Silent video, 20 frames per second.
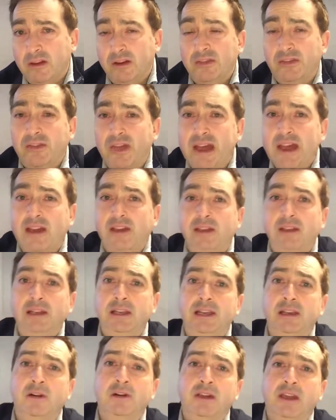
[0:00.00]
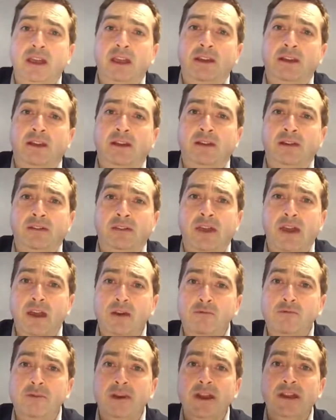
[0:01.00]
And they are looking, they
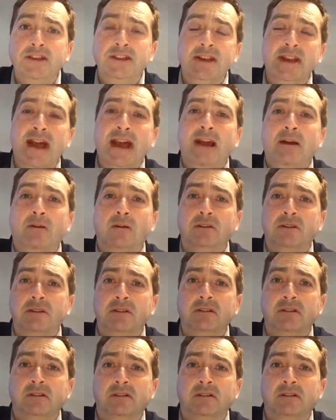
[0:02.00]
are reaching out